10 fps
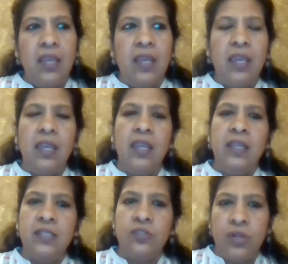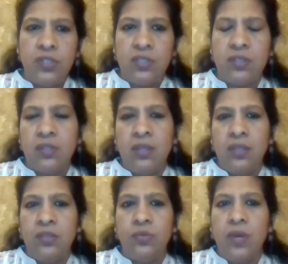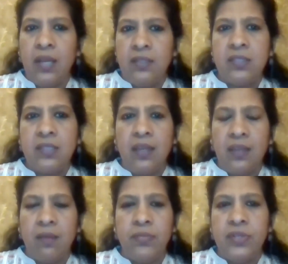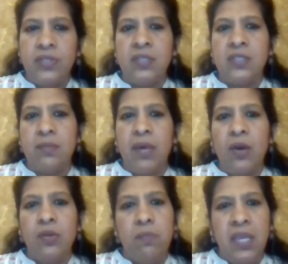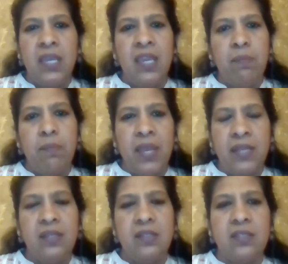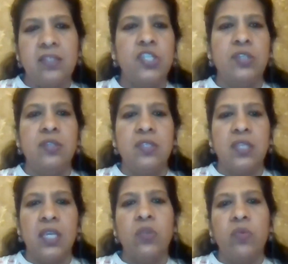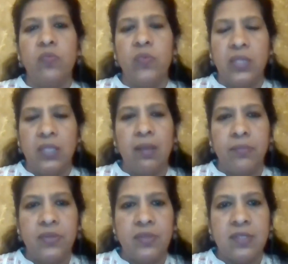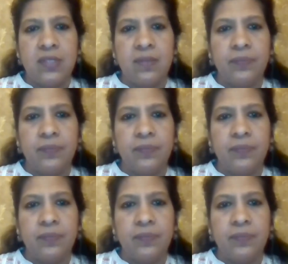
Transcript: It is not just to understand numbers, it is about making better decisions equipped with numbers.